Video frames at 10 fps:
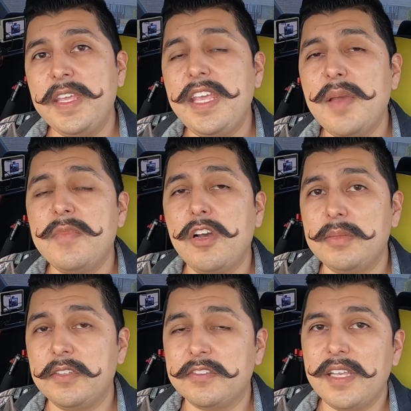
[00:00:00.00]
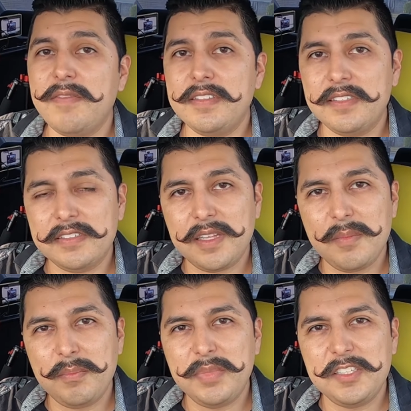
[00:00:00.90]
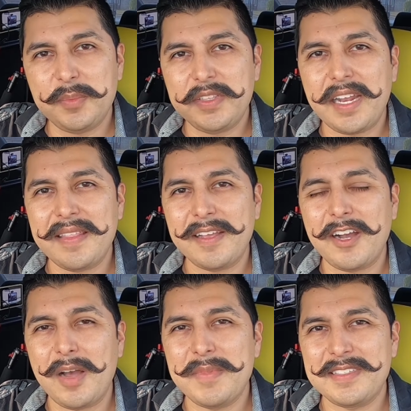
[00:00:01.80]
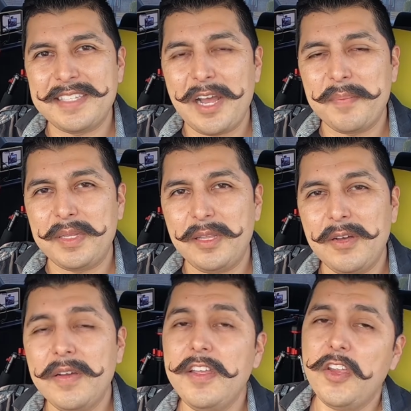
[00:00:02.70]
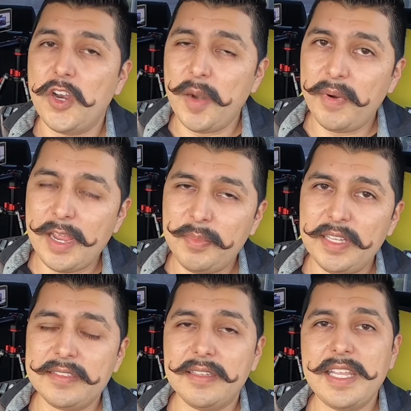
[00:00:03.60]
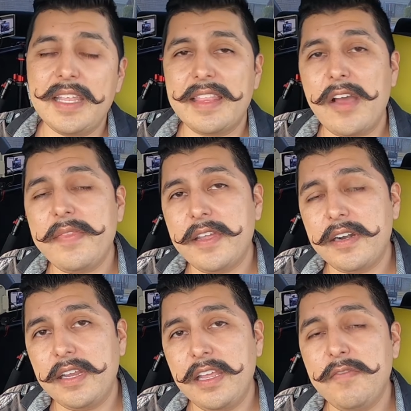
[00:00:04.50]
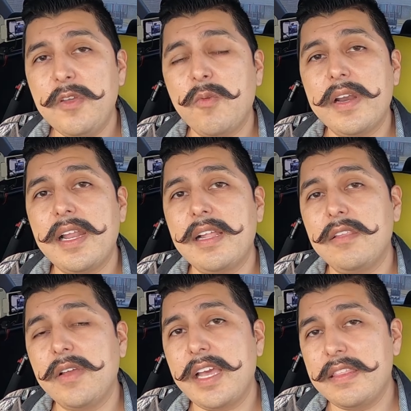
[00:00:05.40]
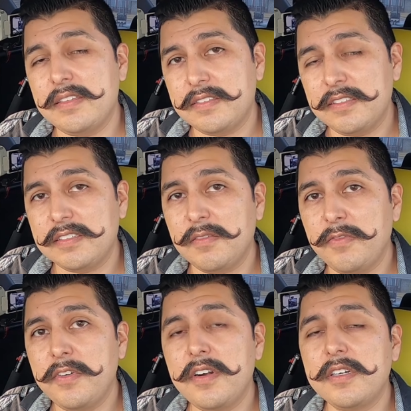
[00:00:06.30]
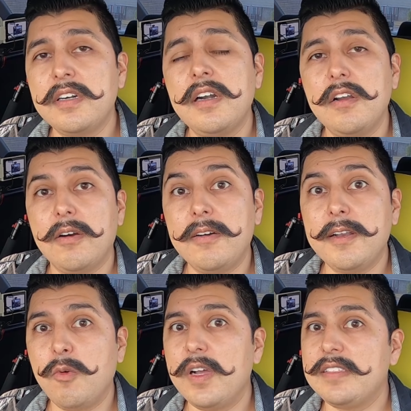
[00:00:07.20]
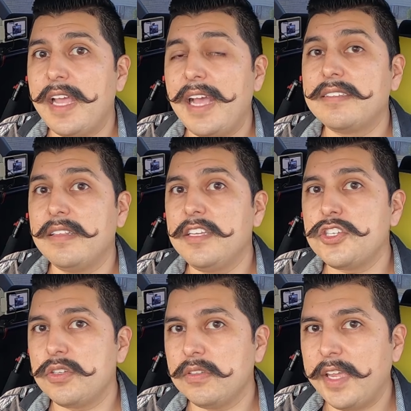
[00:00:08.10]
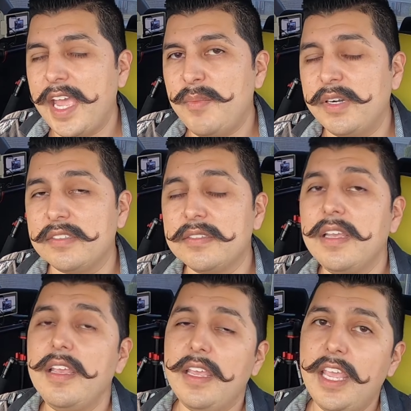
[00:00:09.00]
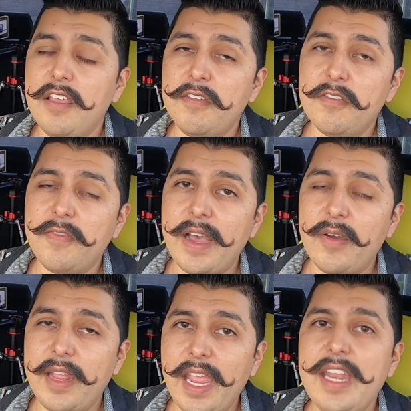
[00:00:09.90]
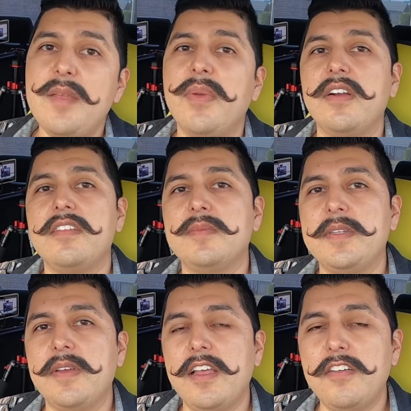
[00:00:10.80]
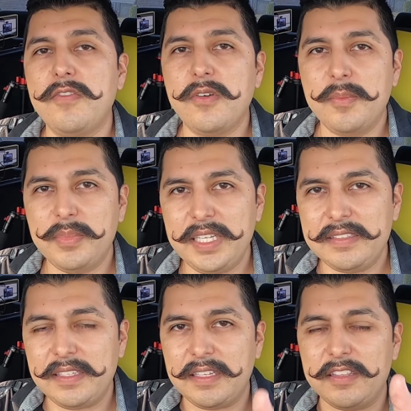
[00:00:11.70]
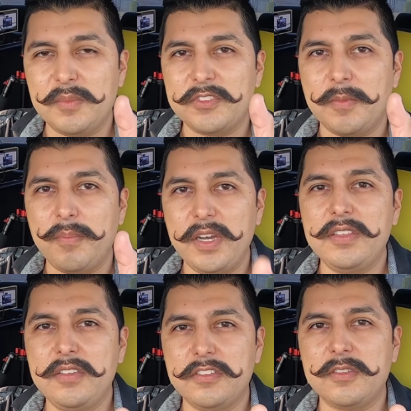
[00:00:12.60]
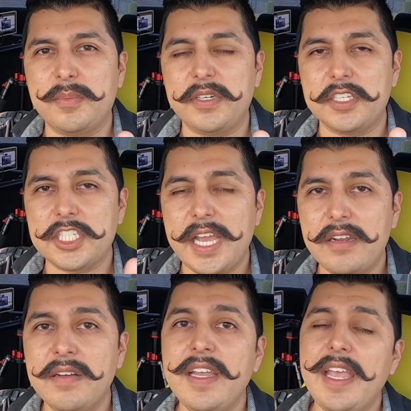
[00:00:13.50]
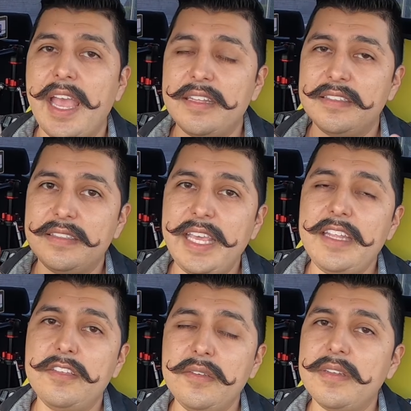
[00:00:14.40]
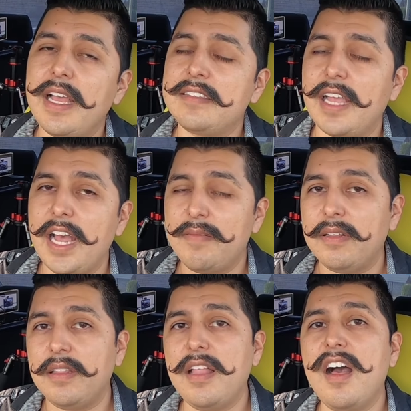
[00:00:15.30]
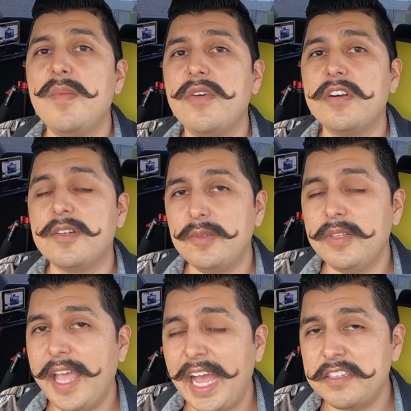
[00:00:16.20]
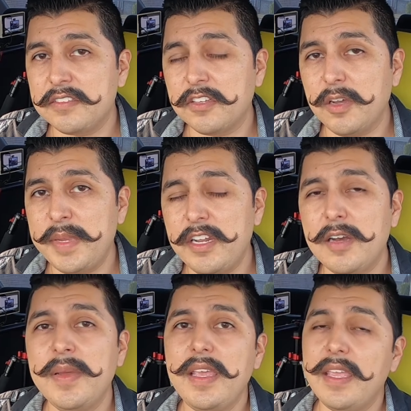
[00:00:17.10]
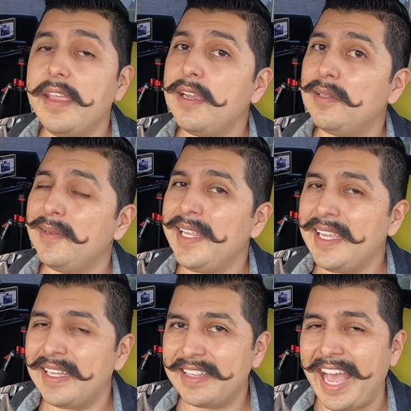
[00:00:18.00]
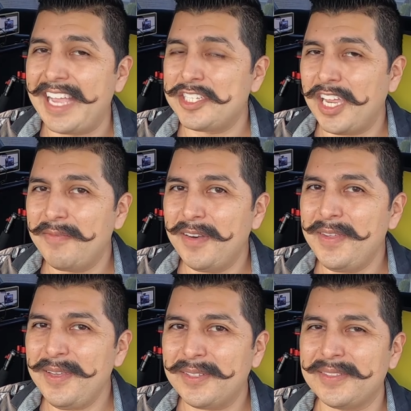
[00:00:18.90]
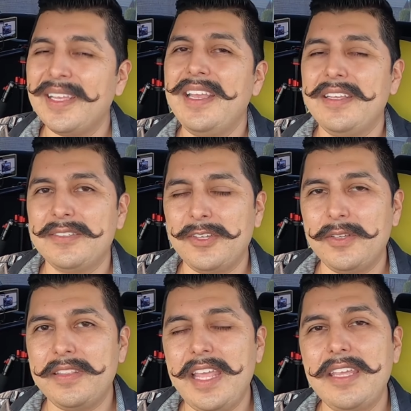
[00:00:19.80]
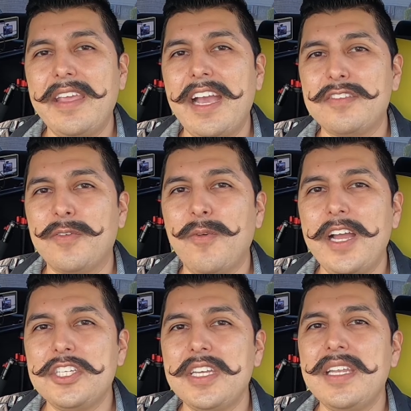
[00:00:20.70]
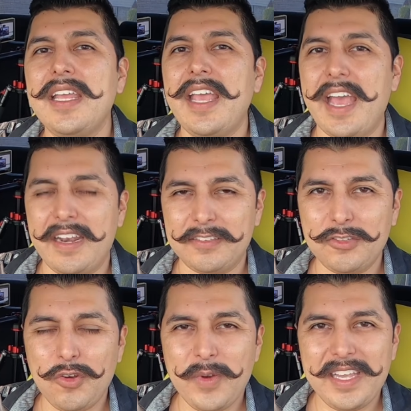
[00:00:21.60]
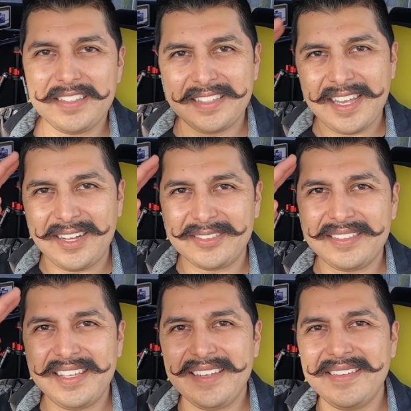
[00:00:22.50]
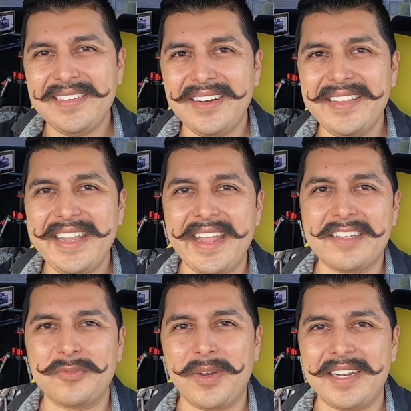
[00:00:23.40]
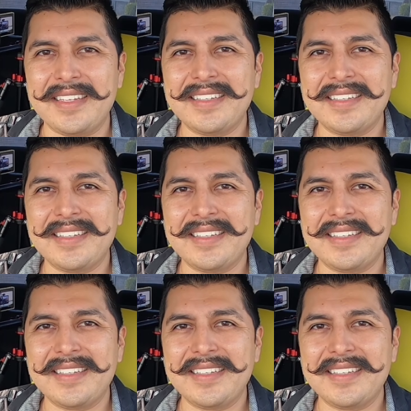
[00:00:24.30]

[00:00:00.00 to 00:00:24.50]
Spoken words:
BMW7 system, please put that in the comments down below. Remember, I placed a link down there if you want to look at this system further, or the one that has additional cameras. If you found any part of this video helpful, please hit the thumbs up button to support the channel, and stay tuned as I have a lot more cool gadgets coming up, including dashcam reviews. So thank you guys for watching, and as always, I'll see you on the next one.